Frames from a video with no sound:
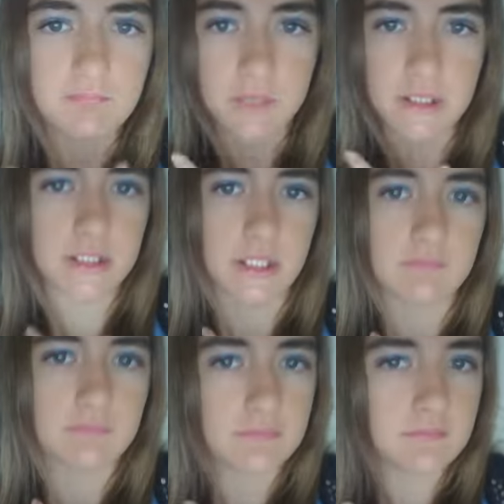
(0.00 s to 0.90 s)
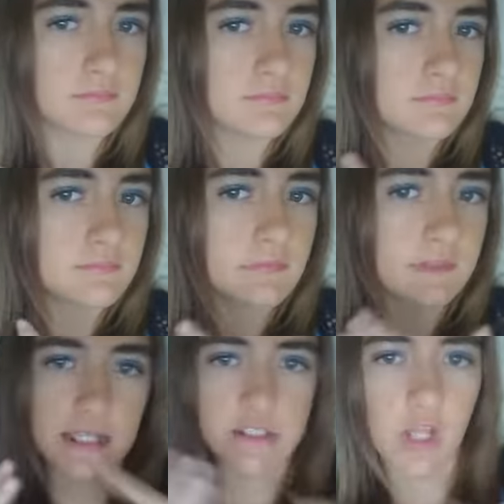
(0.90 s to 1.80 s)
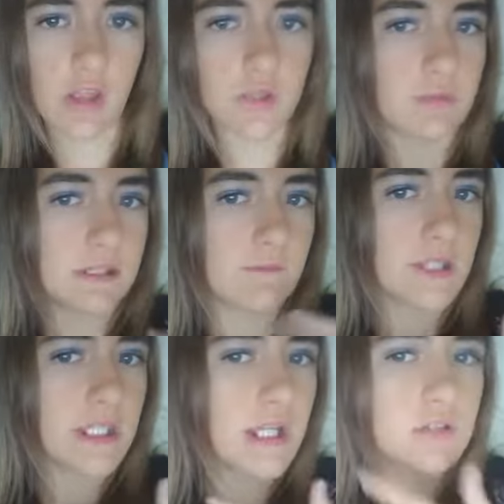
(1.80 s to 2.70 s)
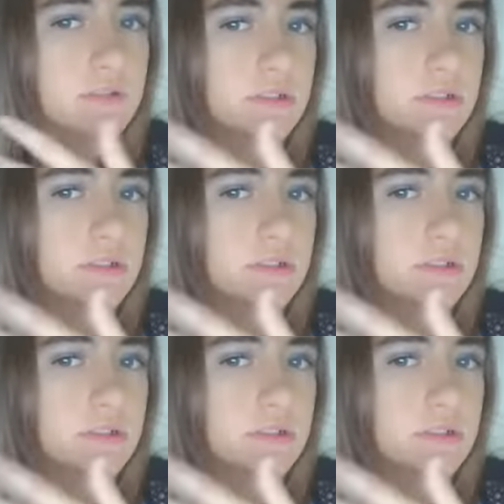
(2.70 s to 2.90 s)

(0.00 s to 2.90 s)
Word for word: birthday slash Halloween videos.